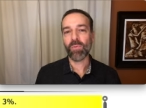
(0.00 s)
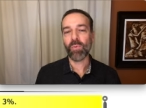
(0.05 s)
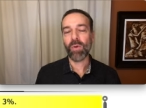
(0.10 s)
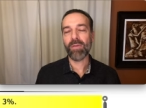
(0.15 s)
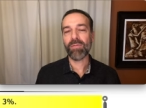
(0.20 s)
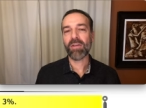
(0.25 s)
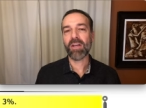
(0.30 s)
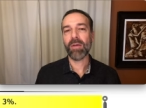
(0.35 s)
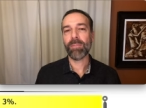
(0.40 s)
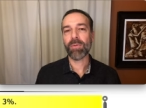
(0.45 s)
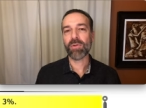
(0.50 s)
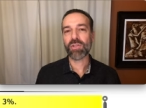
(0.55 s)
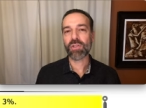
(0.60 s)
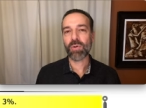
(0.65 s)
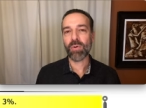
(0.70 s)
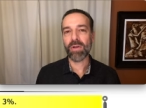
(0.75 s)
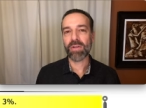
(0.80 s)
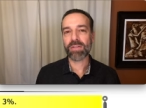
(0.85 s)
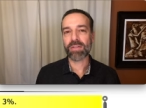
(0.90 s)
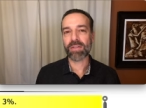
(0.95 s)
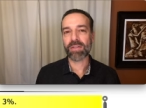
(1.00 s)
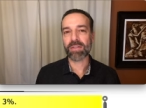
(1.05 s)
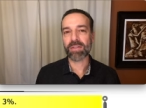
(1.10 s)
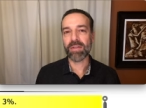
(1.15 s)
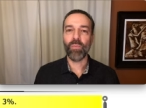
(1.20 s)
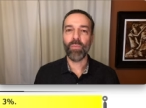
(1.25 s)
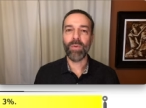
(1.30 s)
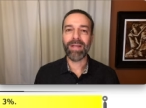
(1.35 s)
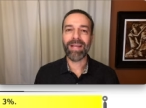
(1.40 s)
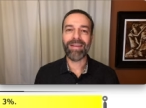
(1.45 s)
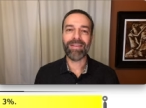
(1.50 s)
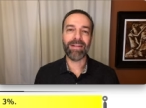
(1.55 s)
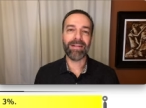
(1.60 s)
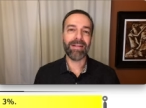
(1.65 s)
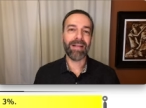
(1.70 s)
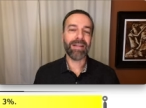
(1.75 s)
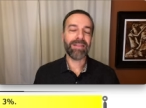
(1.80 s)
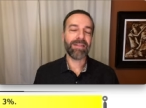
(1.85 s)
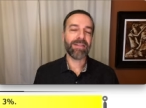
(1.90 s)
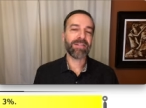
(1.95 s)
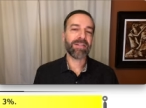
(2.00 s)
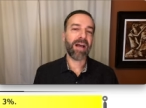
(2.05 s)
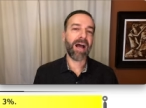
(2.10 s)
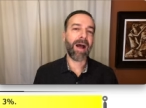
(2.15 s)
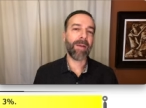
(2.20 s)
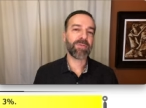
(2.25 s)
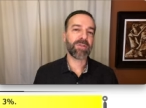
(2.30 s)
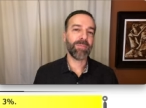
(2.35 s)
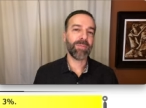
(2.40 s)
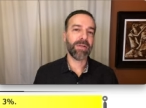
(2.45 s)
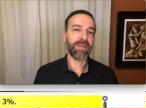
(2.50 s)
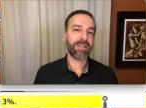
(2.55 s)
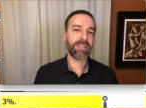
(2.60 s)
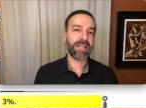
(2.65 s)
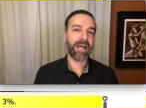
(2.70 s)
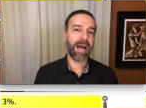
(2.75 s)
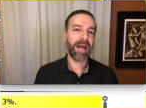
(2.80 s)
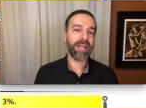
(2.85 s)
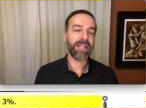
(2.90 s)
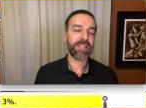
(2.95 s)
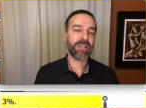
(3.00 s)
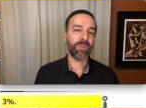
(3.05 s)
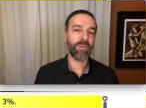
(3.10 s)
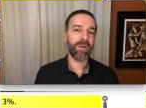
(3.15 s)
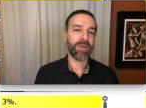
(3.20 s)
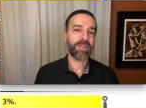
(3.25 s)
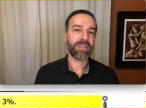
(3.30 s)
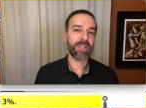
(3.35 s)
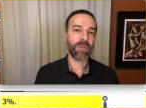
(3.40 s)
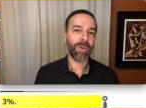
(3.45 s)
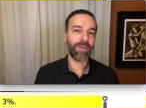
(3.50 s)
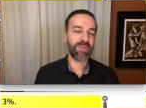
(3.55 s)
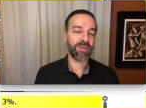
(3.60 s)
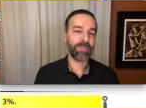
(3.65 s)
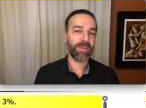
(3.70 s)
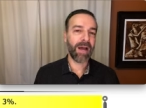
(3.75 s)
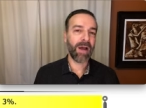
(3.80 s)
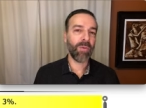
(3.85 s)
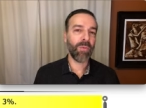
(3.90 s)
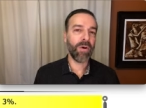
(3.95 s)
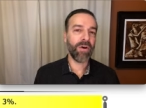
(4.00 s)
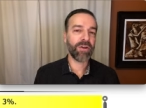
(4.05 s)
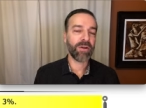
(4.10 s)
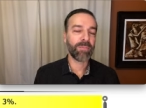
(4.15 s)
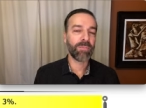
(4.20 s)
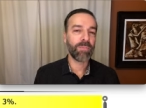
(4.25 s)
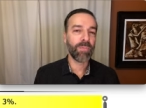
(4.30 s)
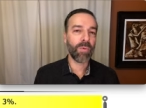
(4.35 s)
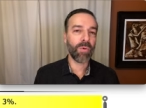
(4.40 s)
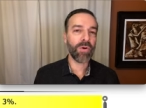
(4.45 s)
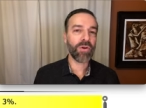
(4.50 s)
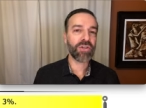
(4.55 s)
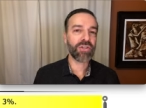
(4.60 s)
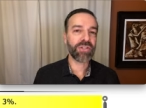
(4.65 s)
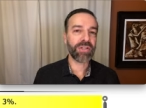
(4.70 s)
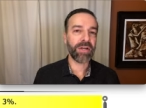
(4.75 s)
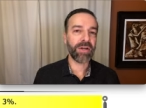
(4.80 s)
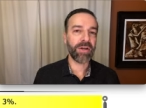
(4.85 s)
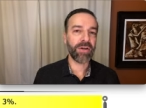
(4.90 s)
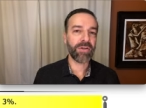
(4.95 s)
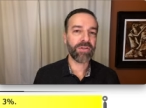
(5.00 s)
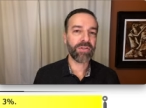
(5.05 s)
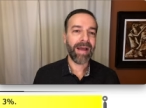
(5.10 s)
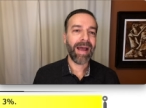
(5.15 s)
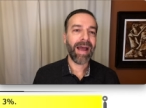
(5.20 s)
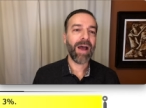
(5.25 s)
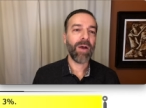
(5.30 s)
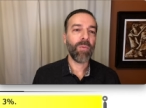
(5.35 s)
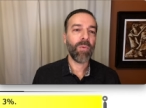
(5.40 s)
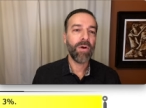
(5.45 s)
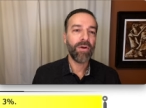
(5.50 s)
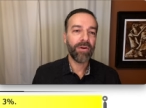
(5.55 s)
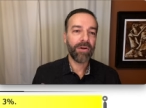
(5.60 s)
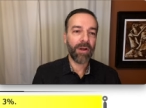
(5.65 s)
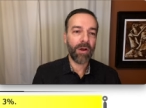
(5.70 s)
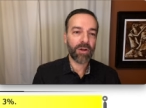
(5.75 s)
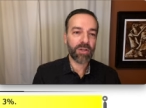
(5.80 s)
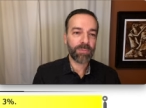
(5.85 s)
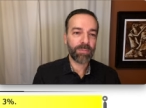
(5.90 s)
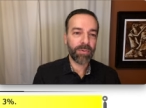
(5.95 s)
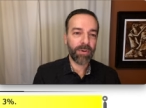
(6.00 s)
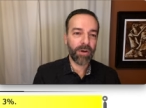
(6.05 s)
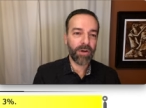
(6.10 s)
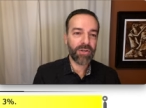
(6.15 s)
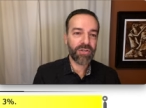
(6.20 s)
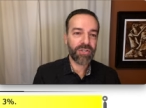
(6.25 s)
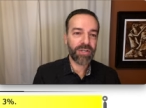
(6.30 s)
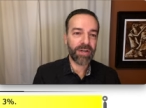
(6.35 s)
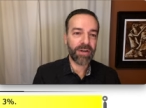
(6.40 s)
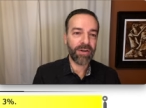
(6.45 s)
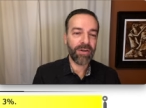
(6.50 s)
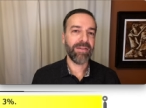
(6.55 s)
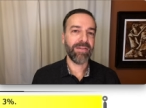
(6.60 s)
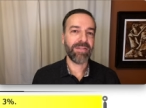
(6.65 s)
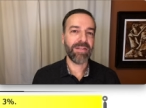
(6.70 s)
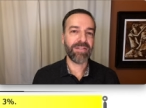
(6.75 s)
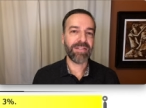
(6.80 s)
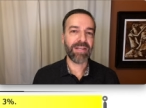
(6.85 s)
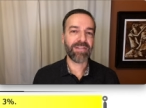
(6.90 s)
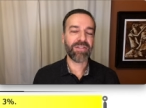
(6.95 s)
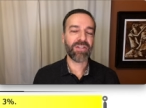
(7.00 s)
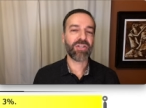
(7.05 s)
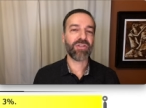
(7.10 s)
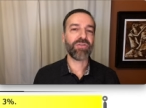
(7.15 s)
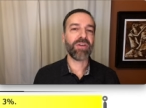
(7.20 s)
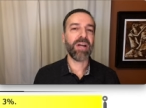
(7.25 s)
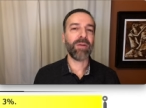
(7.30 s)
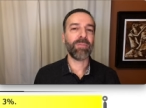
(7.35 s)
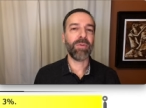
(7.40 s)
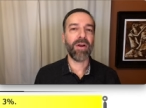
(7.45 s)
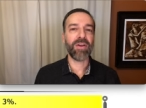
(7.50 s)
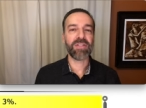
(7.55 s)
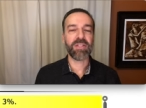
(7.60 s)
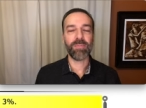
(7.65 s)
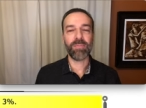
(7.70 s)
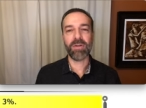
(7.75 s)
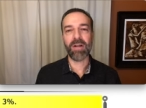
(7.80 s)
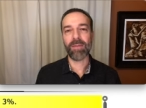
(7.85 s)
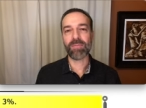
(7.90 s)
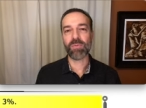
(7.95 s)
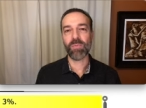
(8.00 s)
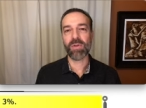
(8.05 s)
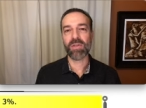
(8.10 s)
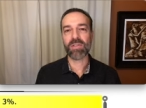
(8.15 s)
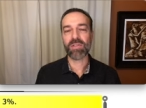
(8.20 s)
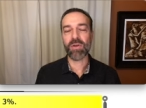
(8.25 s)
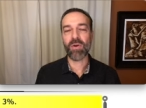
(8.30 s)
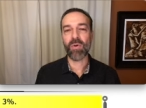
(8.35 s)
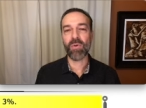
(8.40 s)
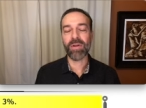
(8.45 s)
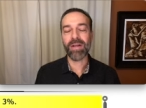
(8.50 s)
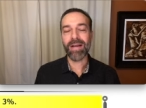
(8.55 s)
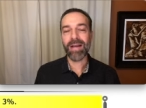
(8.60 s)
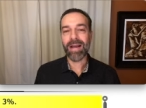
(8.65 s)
We have a couple choices. We can either let this option be assigned to us, so we have to buy 100 more shares at $100 per share, since that's the strike price of the put option we sold.